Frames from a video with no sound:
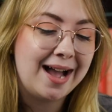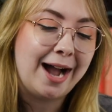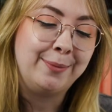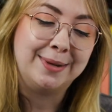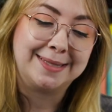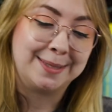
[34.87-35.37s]

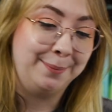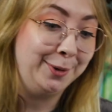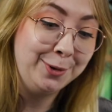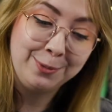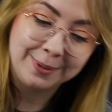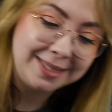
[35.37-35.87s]
I read some
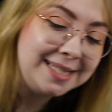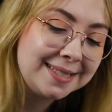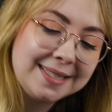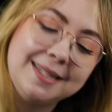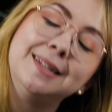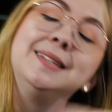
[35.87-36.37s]
new
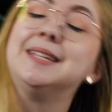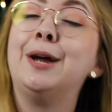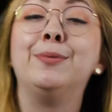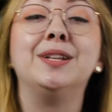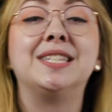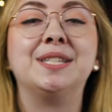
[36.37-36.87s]
releases. I
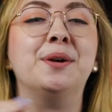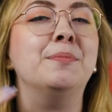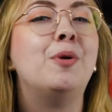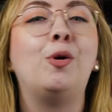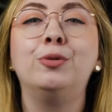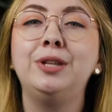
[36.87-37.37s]
read
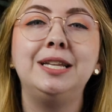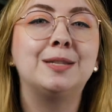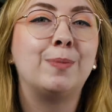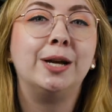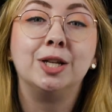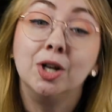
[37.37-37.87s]
some oldies
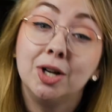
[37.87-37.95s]
but